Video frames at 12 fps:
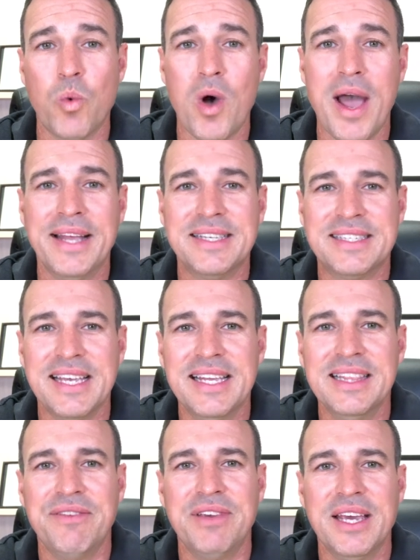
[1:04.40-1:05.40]
Y and Z
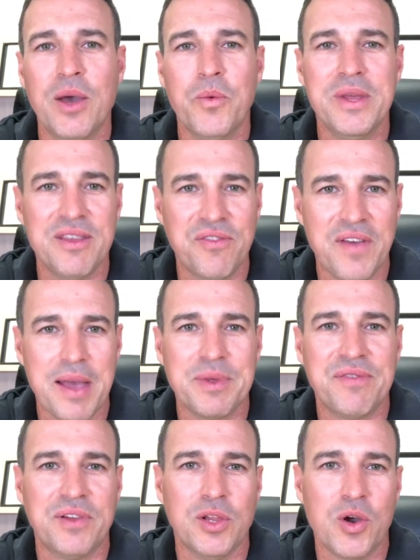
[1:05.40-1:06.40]
living with the family
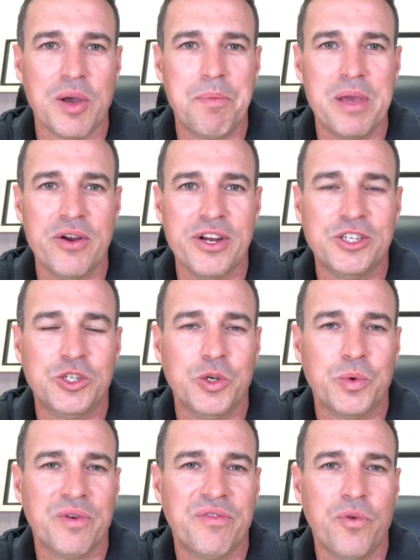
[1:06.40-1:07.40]
for longer periods
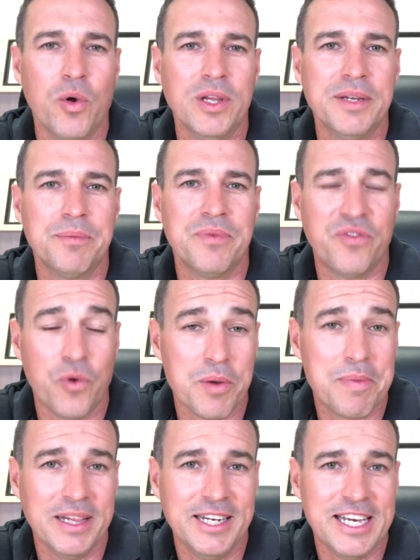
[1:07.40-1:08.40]
due to
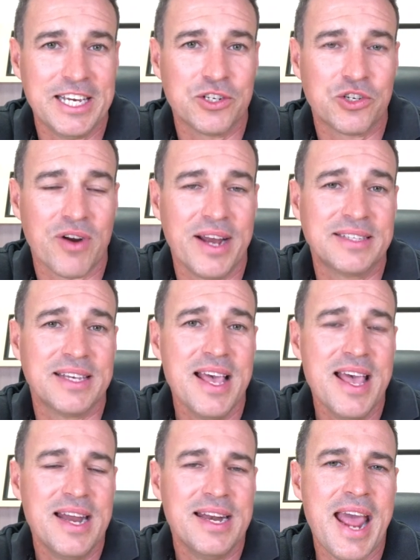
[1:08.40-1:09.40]
affordability constraints
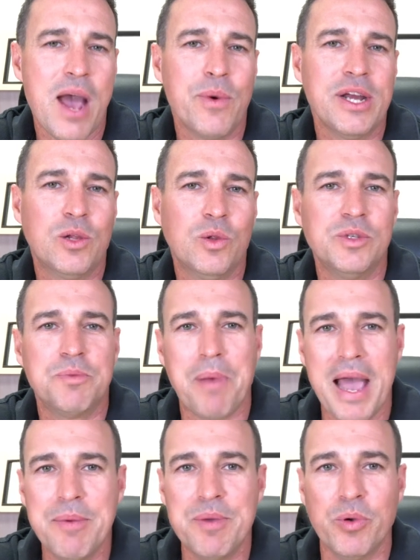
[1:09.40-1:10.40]
now includes
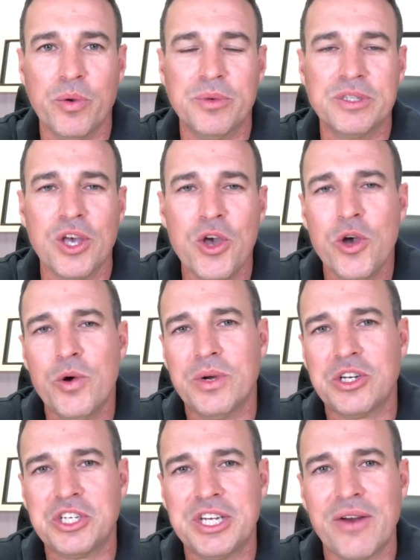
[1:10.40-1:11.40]
baby boomers who
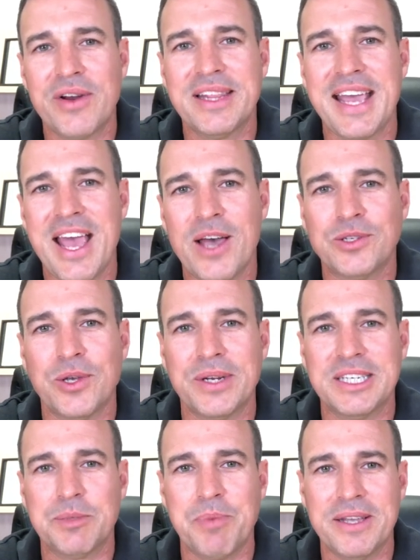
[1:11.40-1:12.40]
are sharing their household
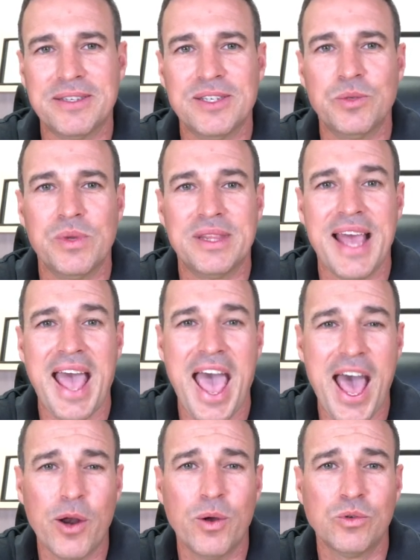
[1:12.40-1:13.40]
expenses with their
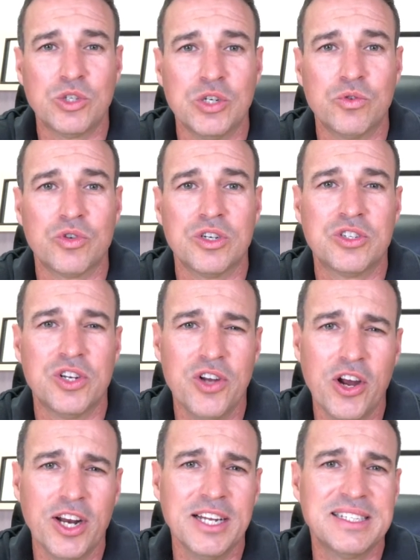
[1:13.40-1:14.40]
adult children to
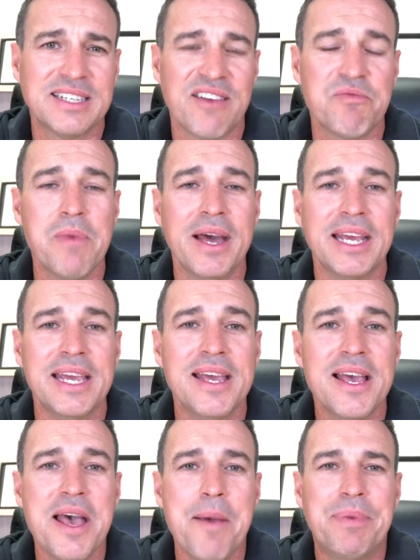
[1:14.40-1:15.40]
not only save money,
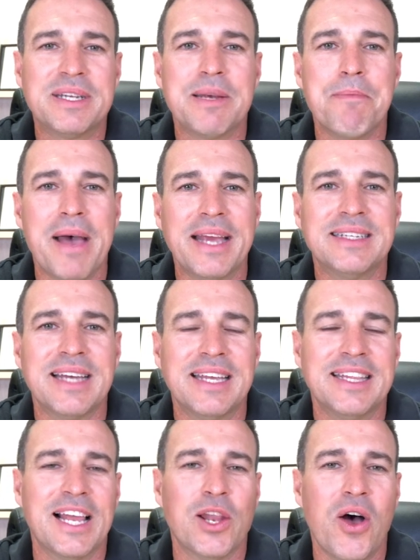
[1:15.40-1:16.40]
but to
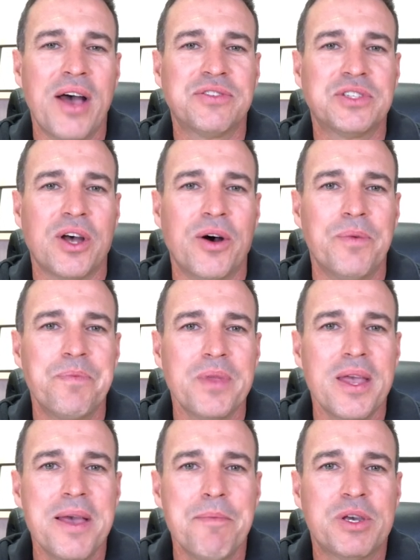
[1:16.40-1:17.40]
maintain their lifestyle.
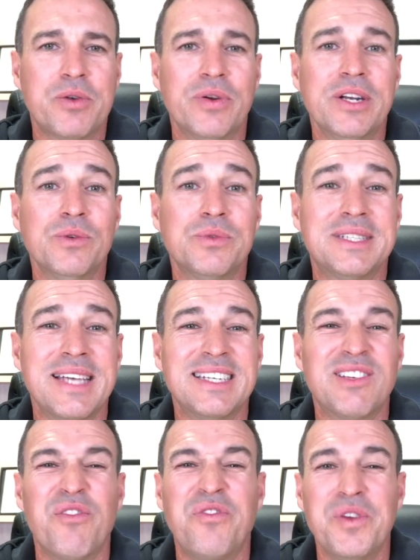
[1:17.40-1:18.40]
McCrindle
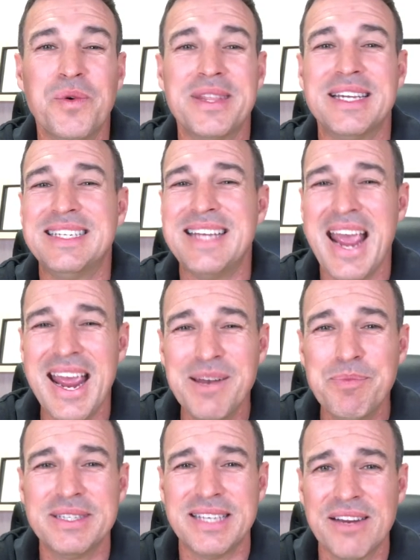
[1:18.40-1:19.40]
says fewer than
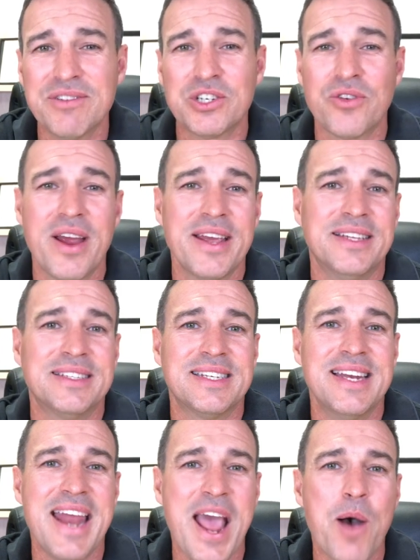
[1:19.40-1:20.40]
10% of Australians
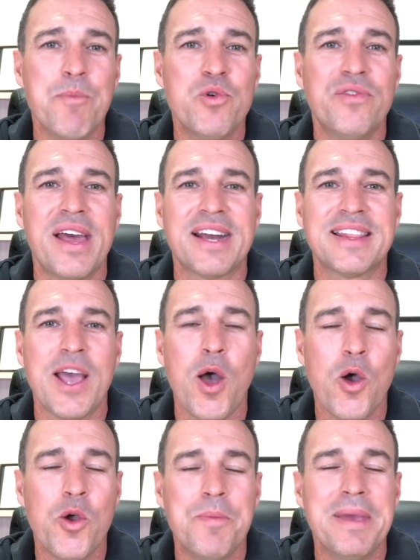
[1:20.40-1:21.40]
now move out of their
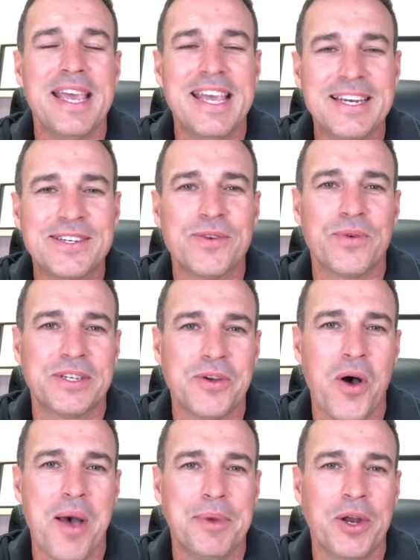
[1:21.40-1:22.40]
home into
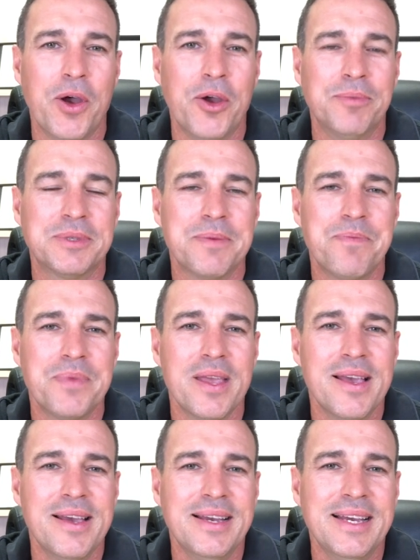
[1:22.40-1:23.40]
retirement homes.
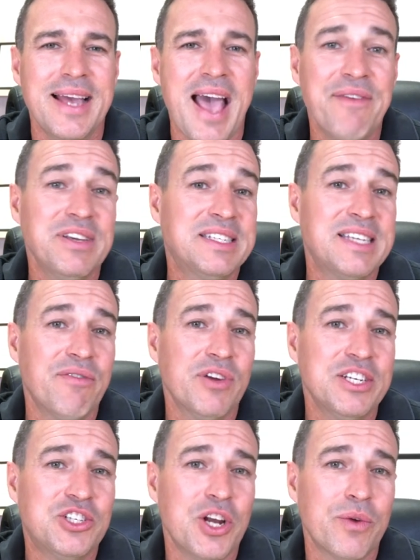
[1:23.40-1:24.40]
Having several